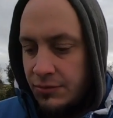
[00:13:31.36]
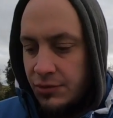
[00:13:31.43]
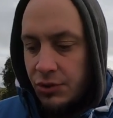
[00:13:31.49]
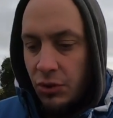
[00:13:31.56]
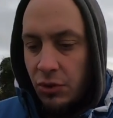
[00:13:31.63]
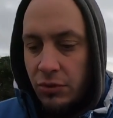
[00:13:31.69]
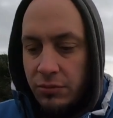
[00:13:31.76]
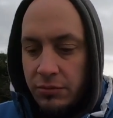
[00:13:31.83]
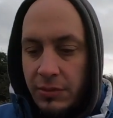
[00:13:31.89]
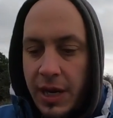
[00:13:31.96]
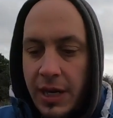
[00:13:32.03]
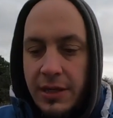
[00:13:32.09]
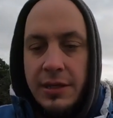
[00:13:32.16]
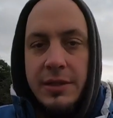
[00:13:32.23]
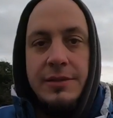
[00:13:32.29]
grow
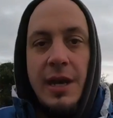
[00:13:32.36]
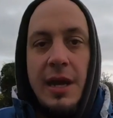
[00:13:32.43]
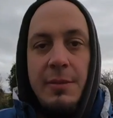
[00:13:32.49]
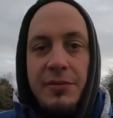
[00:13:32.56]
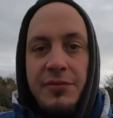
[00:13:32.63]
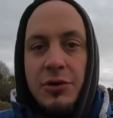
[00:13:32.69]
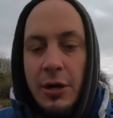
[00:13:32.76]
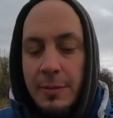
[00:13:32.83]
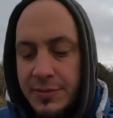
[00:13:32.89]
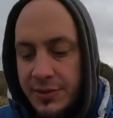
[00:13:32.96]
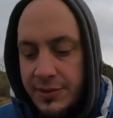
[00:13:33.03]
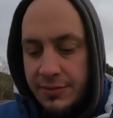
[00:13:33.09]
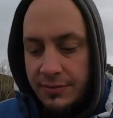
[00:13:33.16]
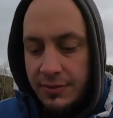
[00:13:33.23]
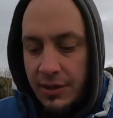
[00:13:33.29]
any type of
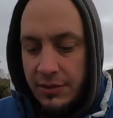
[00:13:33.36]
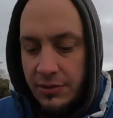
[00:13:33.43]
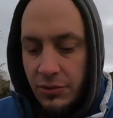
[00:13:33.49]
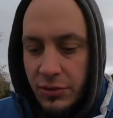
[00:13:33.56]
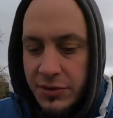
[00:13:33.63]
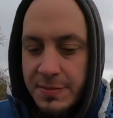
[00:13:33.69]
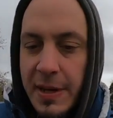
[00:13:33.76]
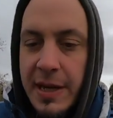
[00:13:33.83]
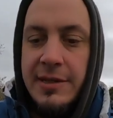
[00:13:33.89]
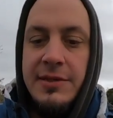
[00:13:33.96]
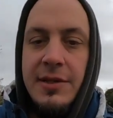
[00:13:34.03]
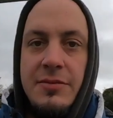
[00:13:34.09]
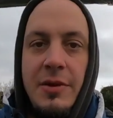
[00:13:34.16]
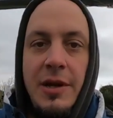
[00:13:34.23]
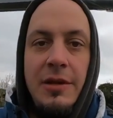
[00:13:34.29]
crops in those
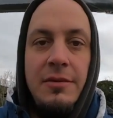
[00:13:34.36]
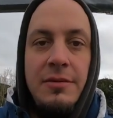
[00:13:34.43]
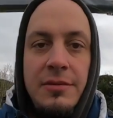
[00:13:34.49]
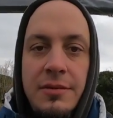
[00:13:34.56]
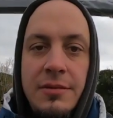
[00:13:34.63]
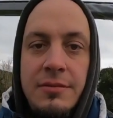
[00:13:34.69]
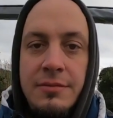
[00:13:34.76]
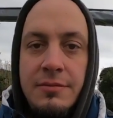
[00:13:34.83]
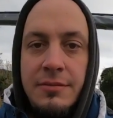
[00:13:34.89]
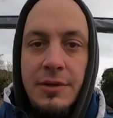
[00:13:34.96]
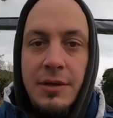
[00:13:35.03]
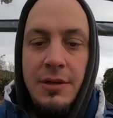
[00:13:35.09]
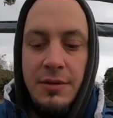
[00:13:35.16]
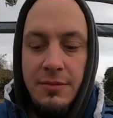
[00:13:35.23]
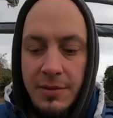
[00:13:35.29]
beds as well.
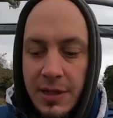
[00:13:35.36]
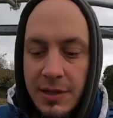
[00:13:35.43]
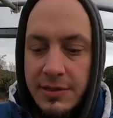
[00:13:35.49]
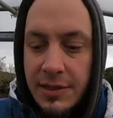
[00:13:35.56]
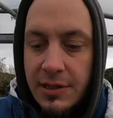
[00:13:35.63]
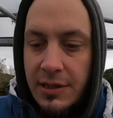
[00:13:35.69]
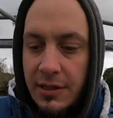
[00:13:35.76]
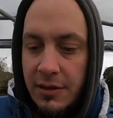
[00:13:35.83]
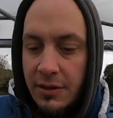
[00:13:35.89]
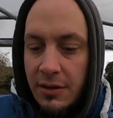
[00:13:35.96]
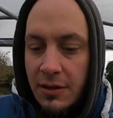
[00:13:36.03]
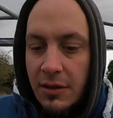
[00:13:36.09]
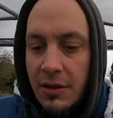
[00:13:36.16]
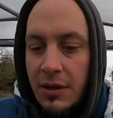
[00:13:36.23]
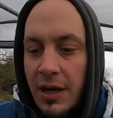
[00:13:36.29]
Basically,
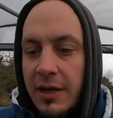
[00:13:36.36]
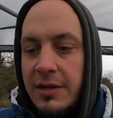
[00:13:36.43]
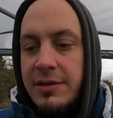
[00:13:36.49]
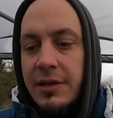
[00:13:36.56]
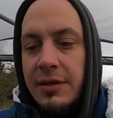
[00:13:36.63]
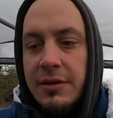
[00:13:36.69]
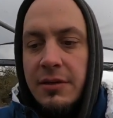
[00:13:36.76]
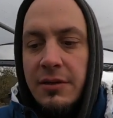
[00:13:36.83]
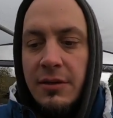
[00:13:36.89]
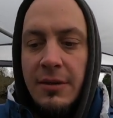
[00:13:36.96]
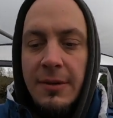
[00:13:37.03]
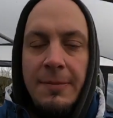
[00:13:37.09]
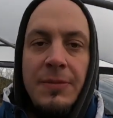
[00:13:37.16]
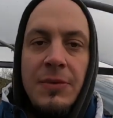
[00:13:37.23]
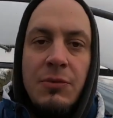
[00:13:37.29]
I think
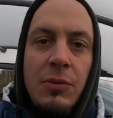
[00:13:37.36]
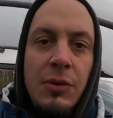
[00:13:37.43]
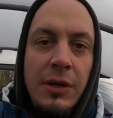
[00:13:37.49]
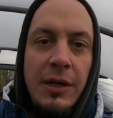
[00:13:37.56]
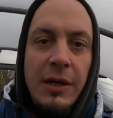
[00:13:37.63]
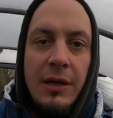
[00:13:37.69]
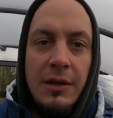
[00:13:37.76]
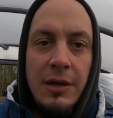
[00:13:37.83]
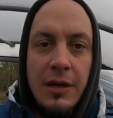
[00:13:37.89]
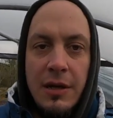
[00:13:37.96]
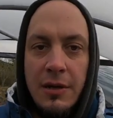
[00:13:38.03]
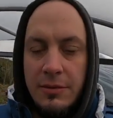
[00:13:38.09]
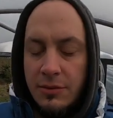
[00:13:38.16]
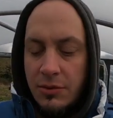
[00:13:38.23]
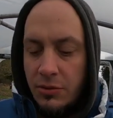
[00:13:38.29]
we
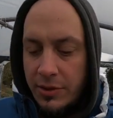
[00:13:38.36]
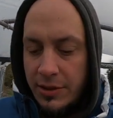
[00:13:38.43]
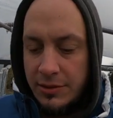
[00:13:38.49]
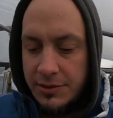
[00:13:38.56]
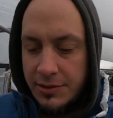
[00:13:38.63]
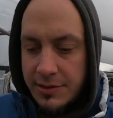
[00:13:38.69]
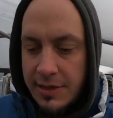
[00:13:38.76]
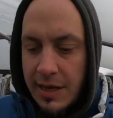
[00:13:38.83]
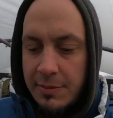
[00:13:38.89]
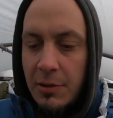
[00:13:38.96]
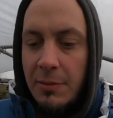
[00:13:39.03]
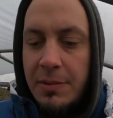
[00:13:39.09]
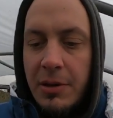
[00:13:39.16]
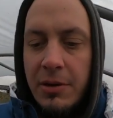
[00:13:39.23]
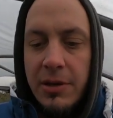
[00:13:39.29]
are going to step
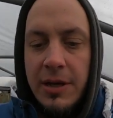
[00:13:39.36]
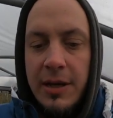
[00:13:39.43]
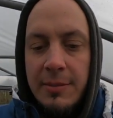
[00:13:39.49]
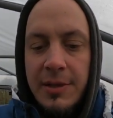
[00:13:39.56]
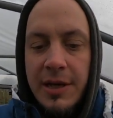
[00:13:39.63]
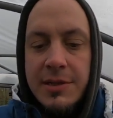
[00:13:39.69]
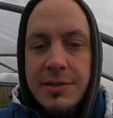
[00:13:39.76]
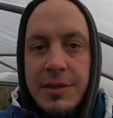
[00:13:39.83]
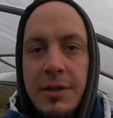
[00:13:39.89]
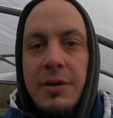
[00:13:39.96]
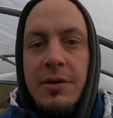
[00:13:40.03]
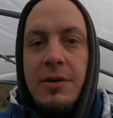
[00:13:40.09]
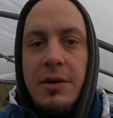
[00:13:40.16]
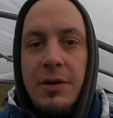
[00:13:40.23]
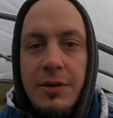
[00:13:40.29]
up our game next
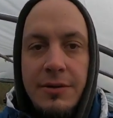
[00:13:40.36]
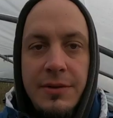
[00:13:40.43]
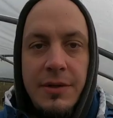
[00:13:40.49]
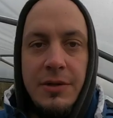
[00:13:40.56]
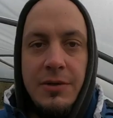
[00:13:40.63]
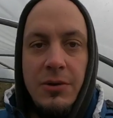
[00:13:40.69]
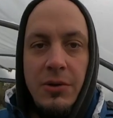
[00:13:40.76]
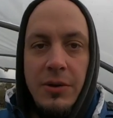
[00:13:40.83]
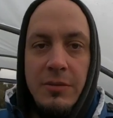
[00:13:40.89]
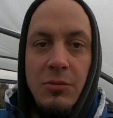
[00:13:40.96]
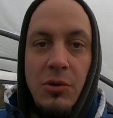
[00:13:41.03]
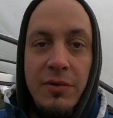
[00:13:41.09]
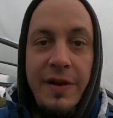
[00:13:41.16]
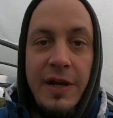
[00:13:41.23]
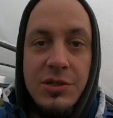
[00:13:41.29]
year on growing
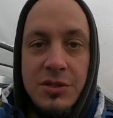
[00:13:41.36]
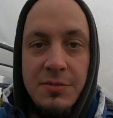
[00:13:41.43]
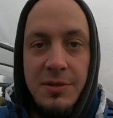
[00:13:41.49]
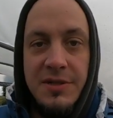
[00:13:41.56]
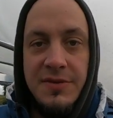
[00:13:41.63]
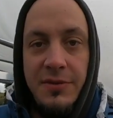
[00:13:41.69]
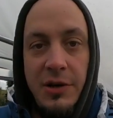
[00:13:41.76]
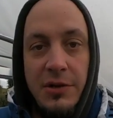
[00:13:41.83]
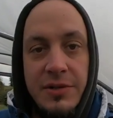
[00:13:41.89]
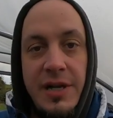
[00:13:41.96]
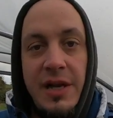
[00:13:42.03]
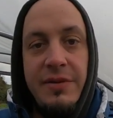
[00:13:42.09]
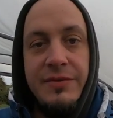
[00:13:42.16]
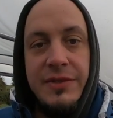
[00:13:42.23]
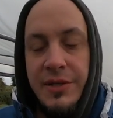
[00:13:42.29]
more vegetables for
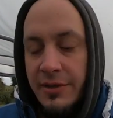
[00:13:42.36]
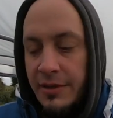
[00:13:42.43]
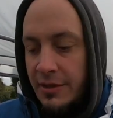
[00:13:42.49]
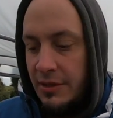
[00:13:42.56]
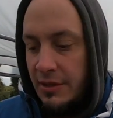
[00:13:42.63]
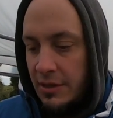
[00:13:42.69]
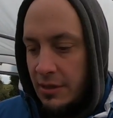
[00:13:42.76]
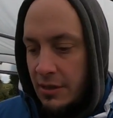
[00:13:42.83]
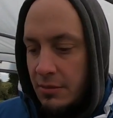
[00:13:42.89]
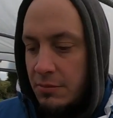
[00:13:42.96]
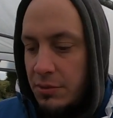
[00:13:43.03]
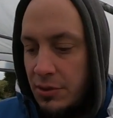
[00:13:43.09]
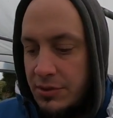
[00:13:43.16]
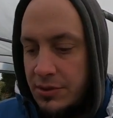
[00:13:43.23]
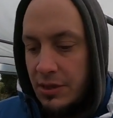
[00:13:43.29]
ourselves,
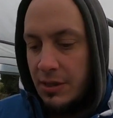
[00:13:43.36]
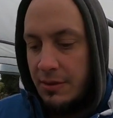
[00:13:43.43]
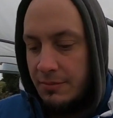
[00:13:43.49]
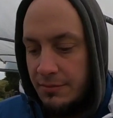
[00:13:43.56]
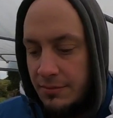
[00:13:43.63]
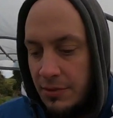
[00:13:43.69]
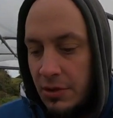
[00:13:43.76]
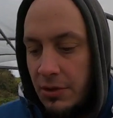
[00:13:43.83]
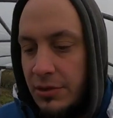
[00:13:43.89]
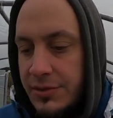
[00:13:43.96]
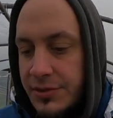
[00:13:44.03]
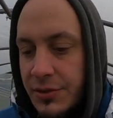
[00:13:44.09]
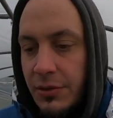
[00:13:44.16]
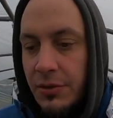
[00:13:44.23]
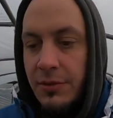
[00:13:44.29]
but
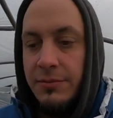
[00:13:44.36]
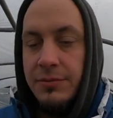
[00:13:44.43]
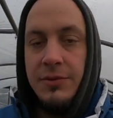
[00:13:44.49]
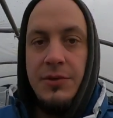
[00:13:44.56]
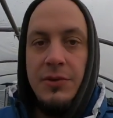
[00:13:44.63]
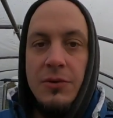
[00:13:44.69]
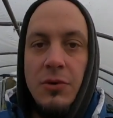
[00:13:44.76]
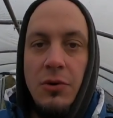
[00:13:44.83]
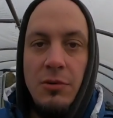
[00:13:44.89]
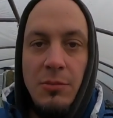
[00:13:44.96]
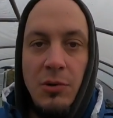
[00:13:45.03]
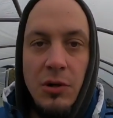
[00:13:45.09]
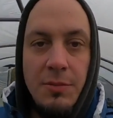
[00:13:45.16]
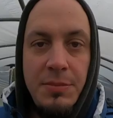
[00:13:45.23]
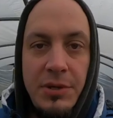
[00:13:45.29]
also to grow
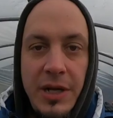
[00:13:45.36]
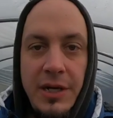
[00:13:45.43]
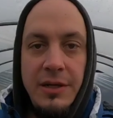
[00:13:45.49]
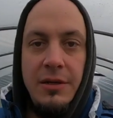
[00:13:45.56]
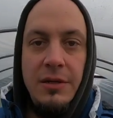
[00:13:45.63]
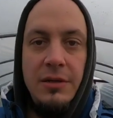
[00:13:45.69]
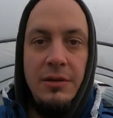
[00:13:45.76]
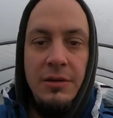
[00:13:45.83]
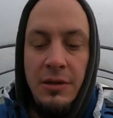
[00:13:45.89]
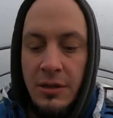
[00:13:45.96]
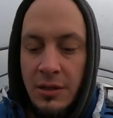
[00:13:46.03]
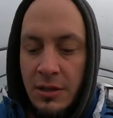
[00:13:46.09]
more perennial